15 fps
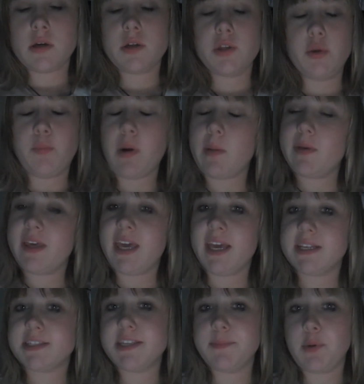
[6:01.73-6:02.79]
You probably
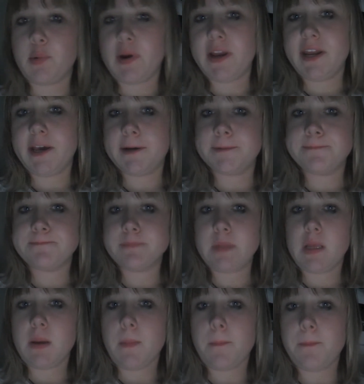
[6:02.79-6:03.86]
can't see me right now,
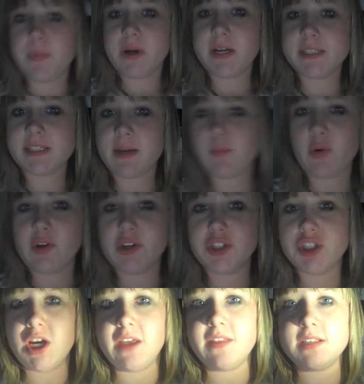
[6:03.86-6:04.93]
but I'm going to
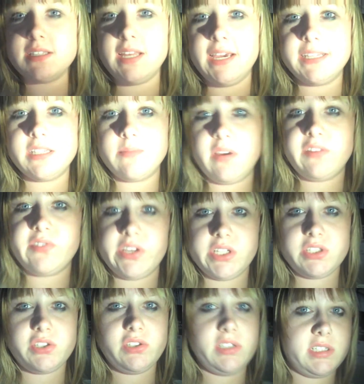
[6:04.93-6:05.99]
shine this light in my face
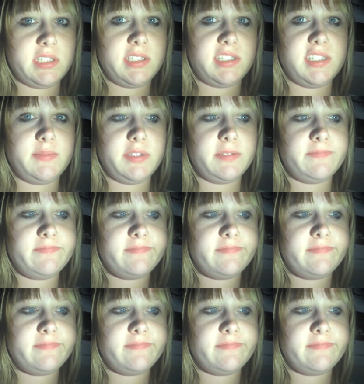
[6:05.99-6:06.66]
so you can see me.